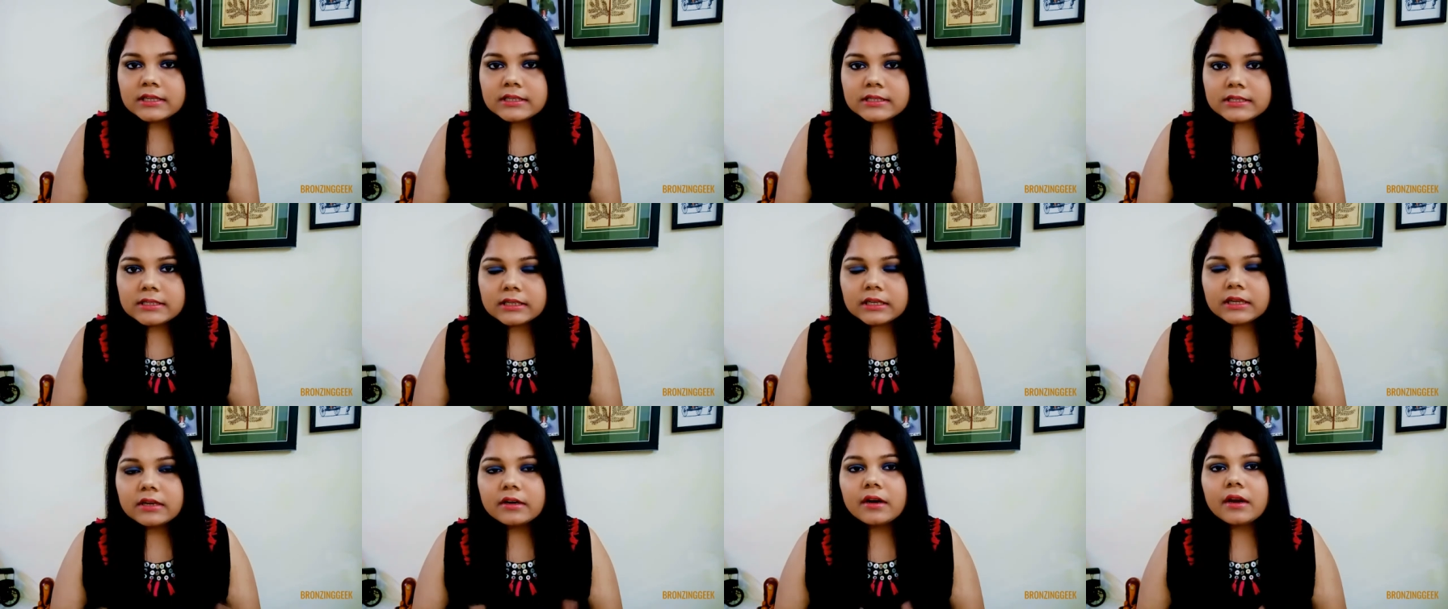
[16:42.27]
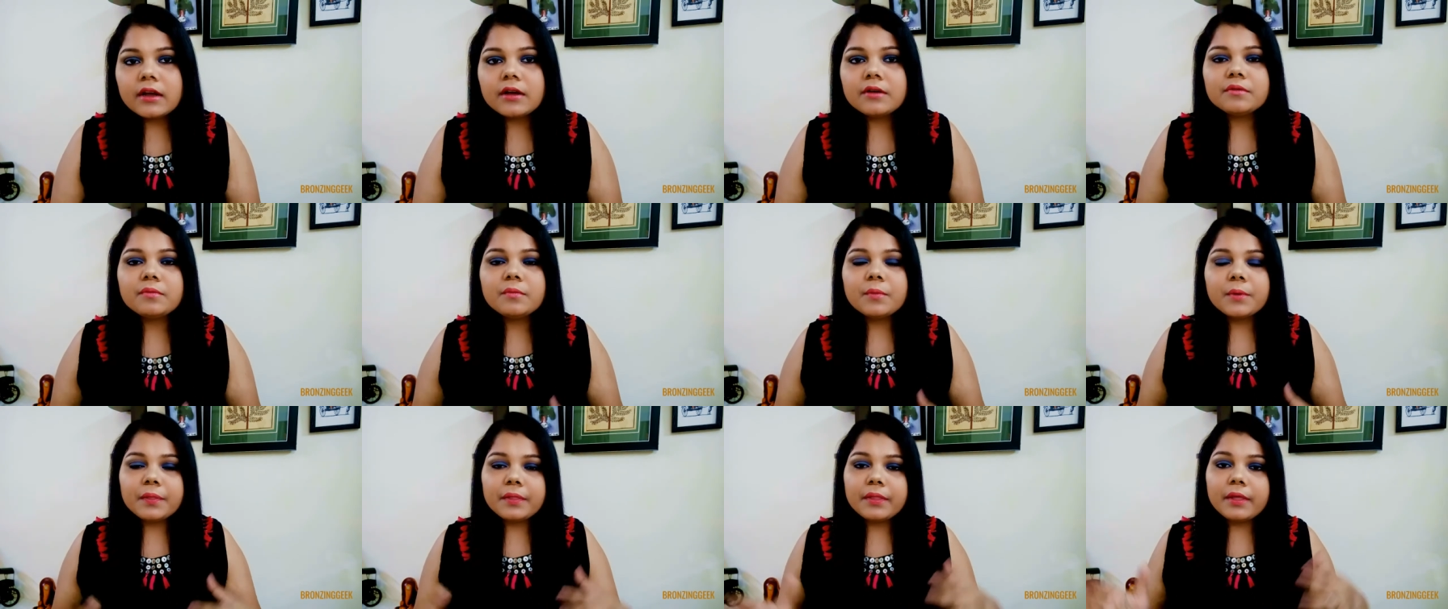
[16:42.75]
stick
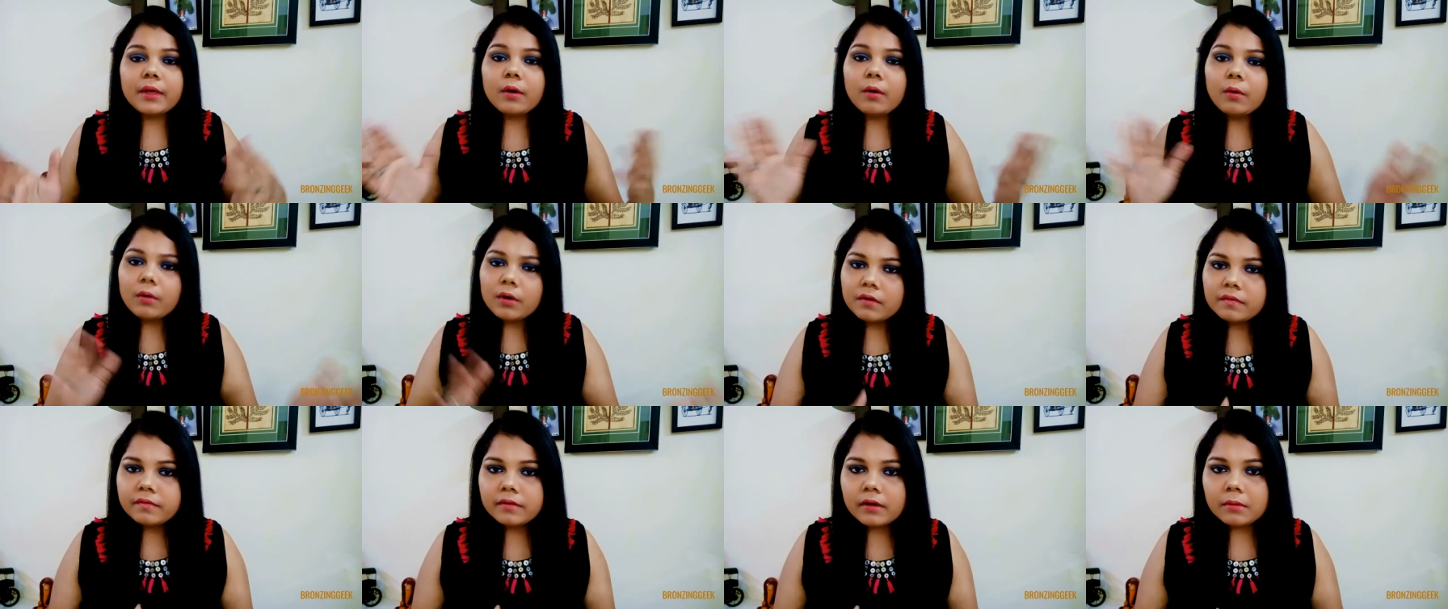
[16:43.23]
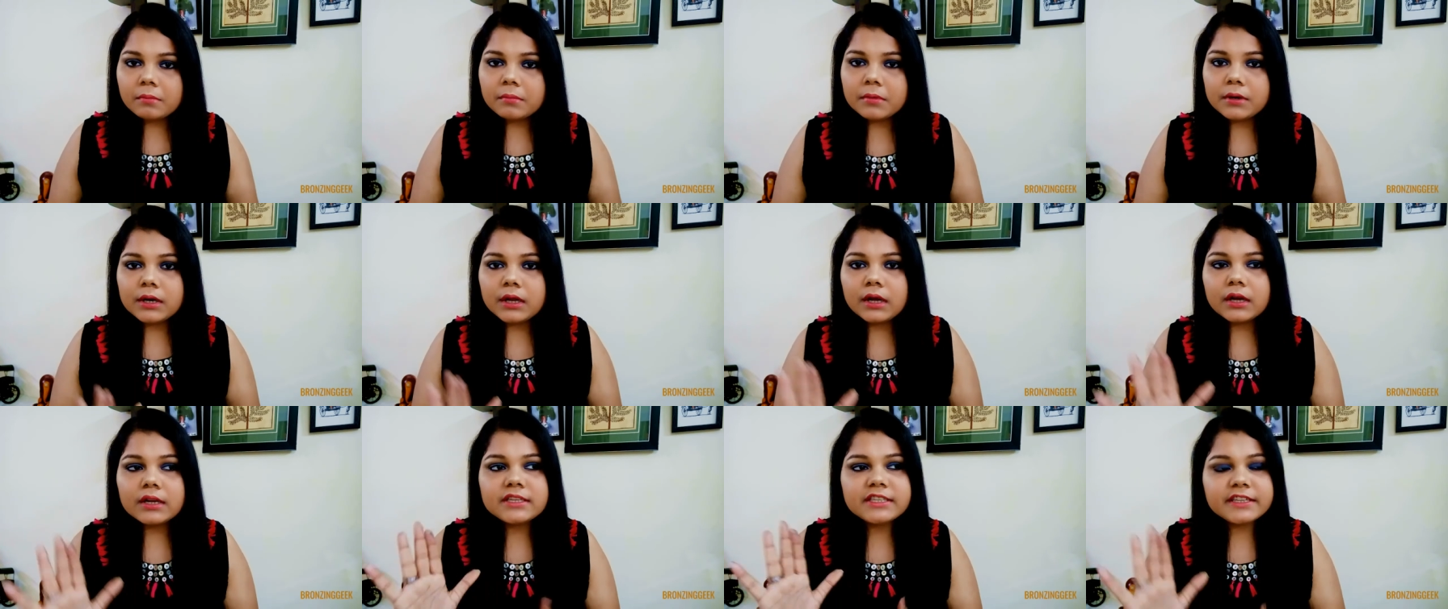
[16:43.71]
around with the old
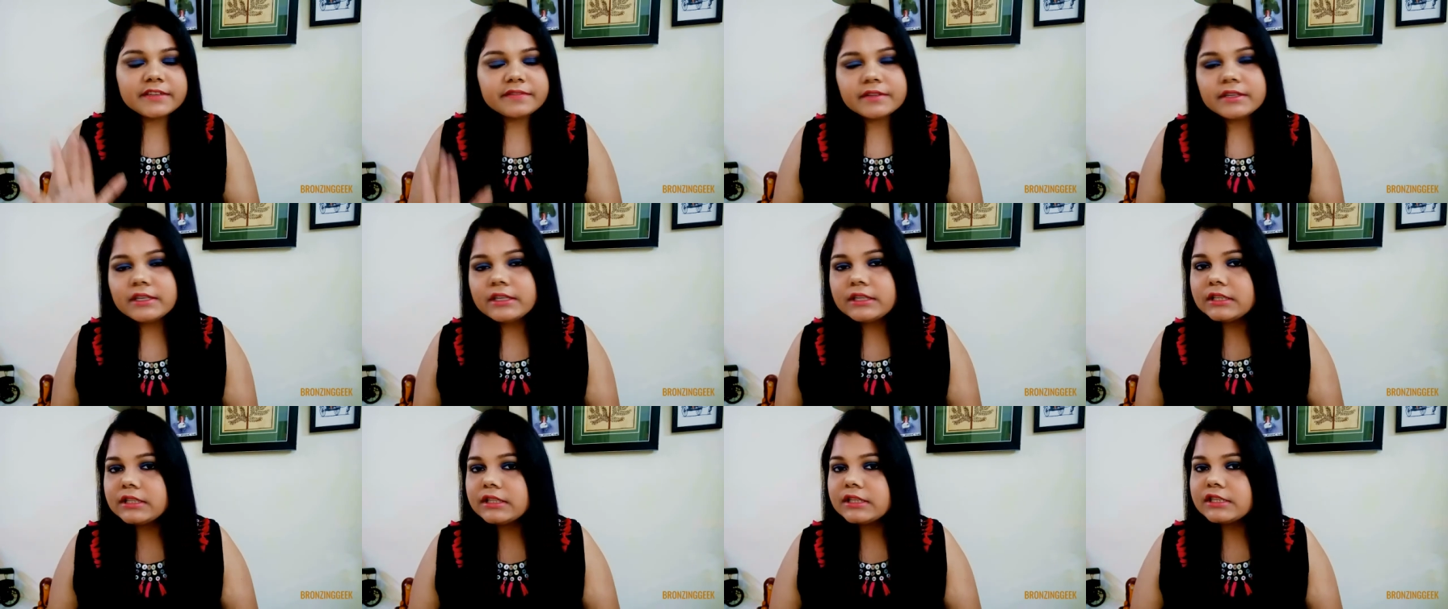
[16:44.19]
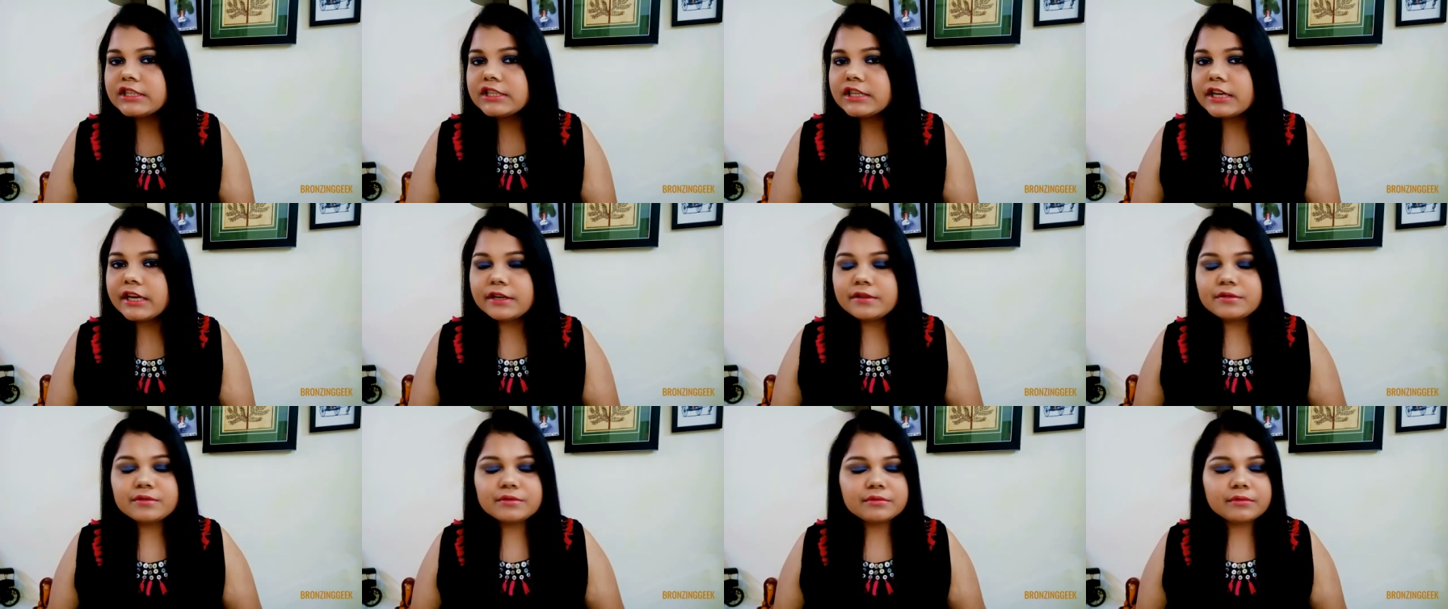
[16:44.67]
formula, definitely the
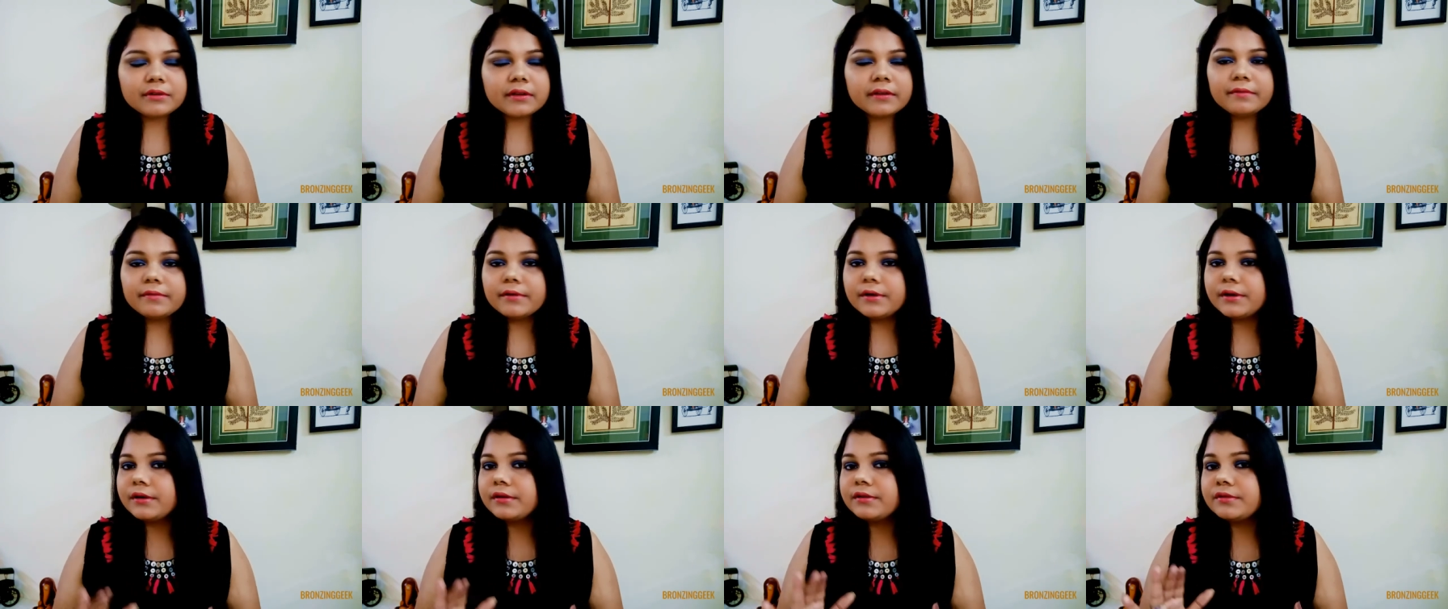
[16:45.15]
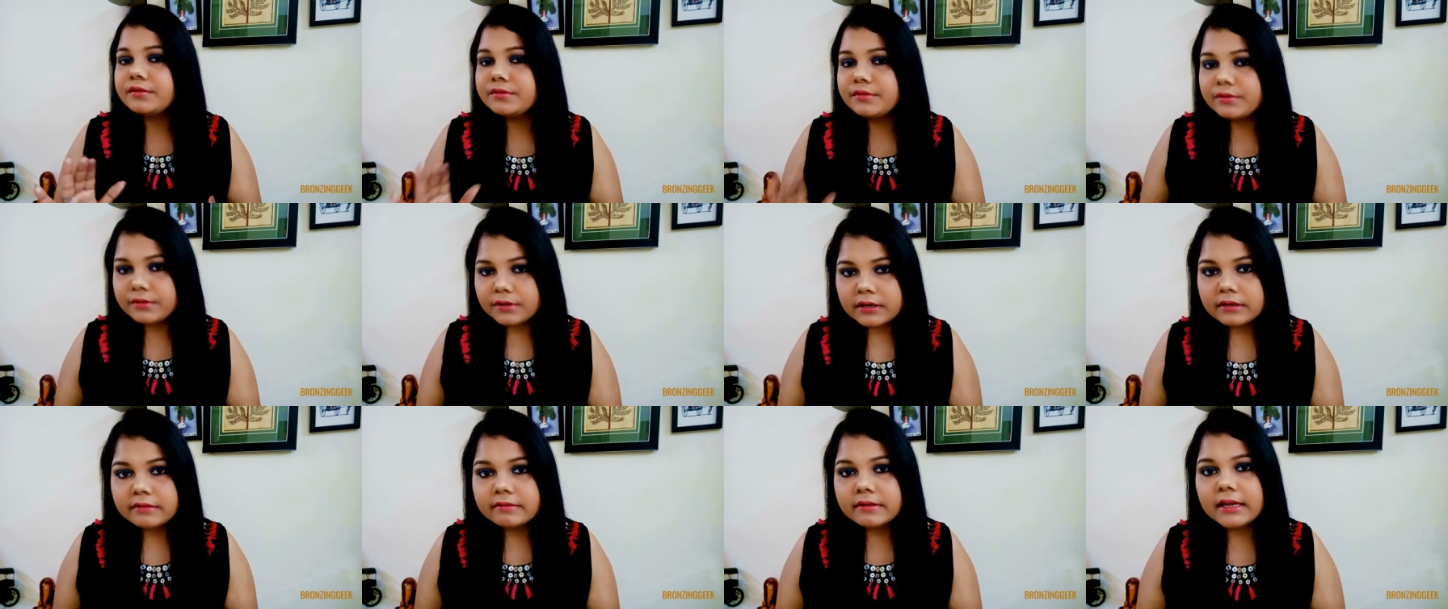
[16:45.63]
shadows would have worked
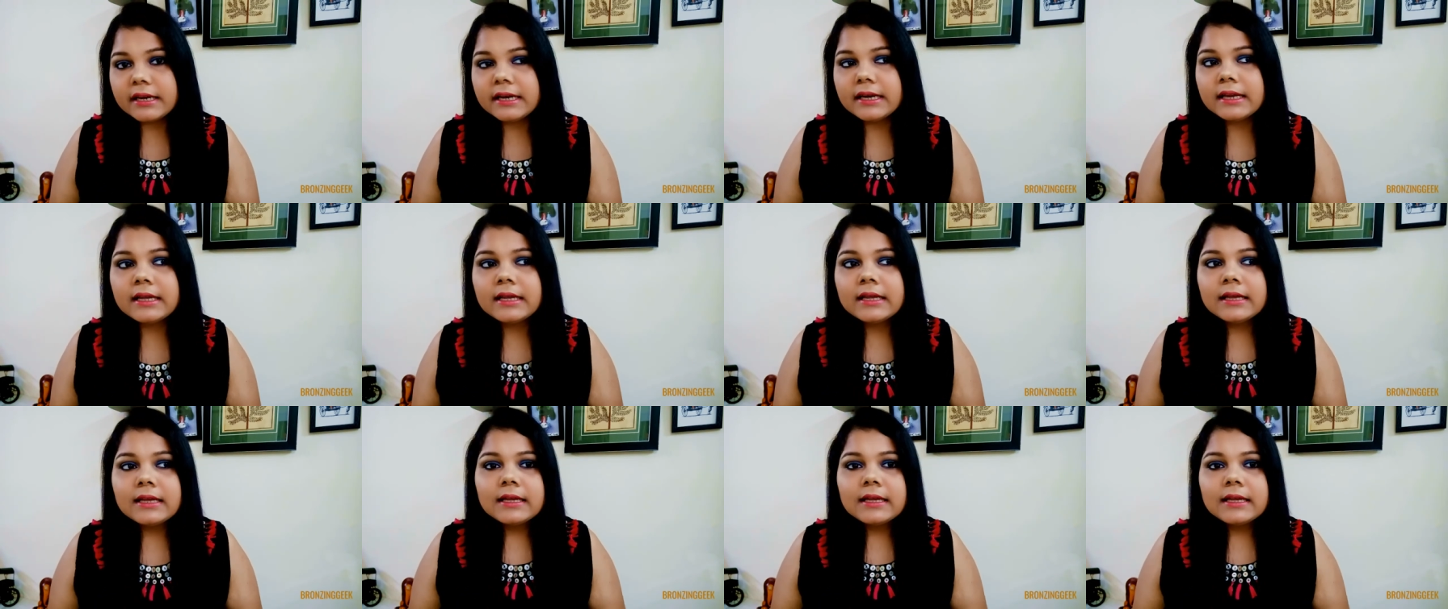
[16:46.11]
really well.